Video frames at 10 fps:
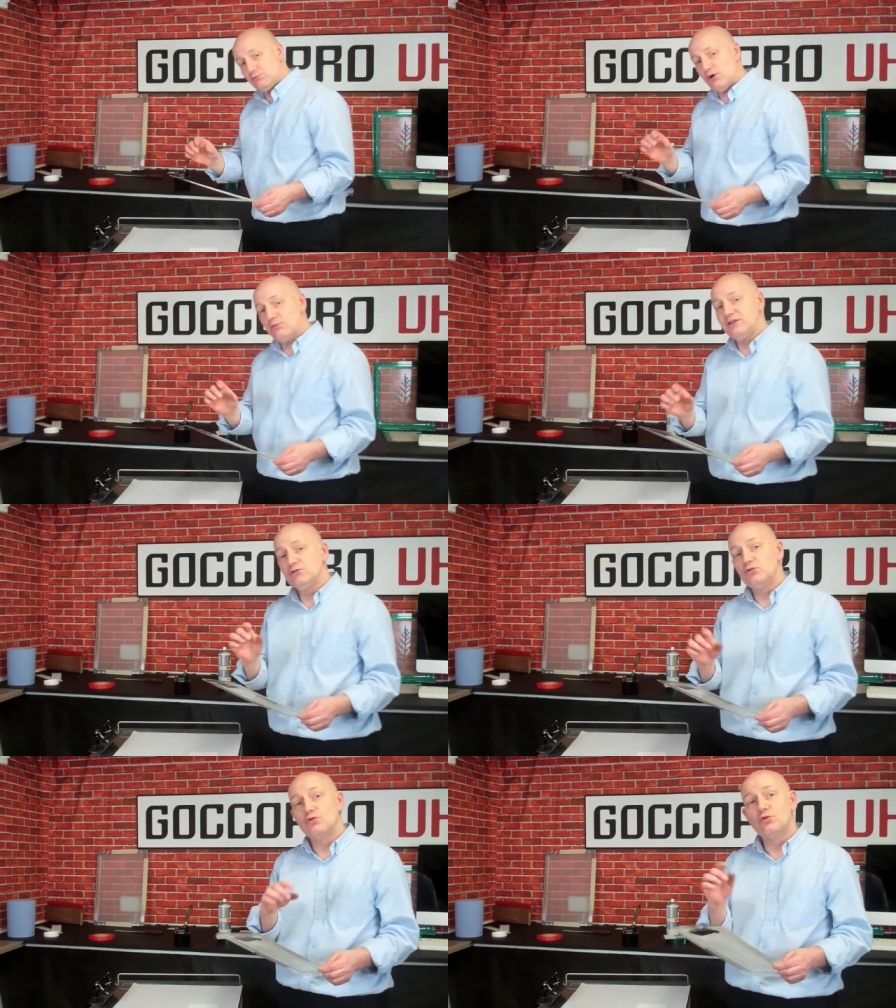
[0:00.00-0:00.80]
put a wee
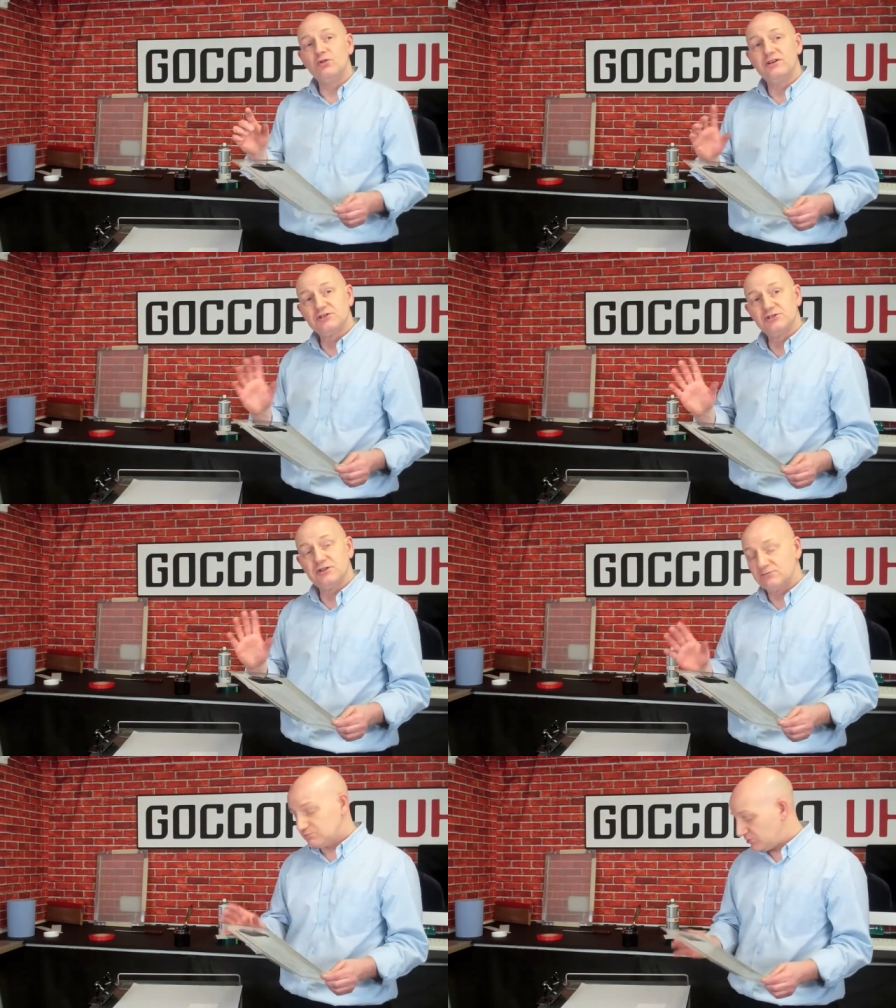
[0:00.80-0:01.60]
logo in a
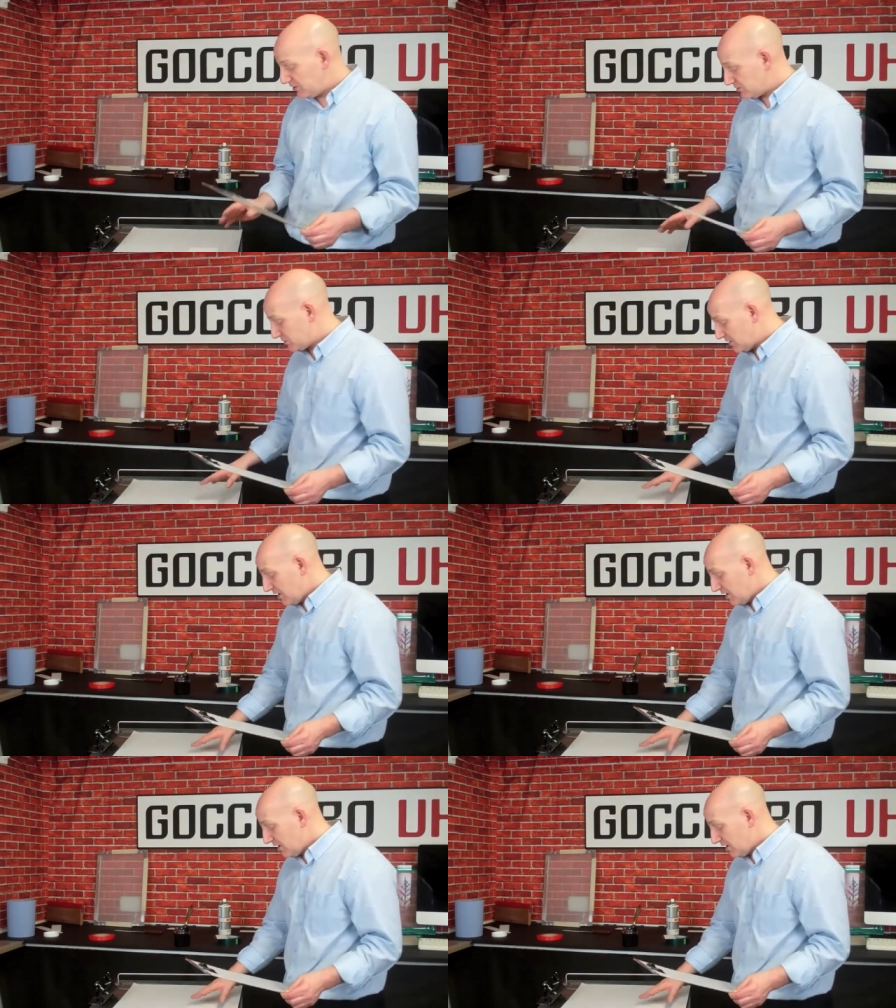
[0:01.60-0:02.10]
certain place.